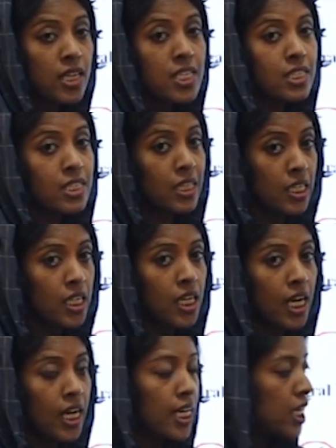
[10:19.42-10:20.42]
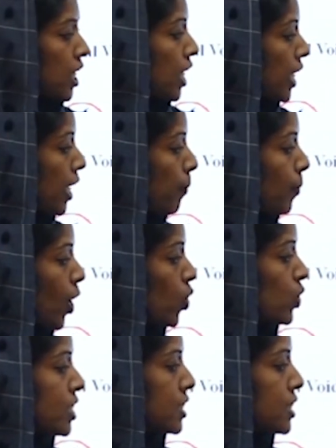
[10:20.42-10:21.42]
the third layer
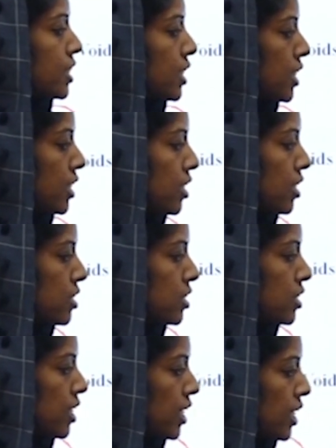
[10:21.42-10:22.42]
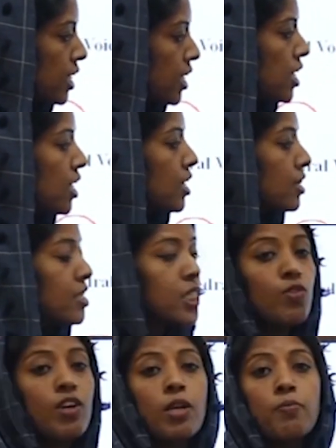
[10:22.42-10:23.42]
above this circle, see here this
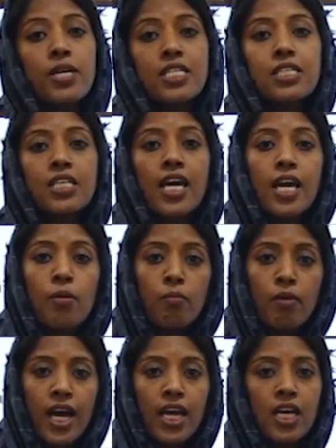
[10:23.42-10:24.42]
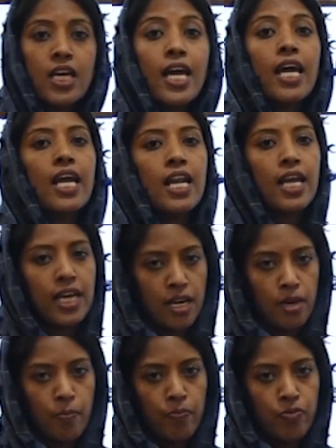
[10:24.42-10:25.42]
will be same like A layer.
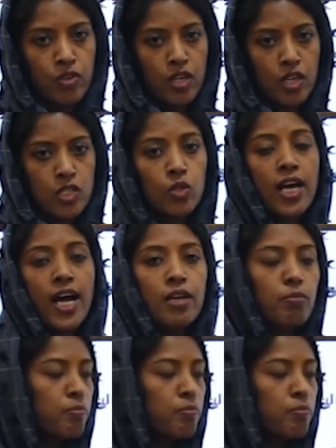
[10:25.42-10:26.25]
So that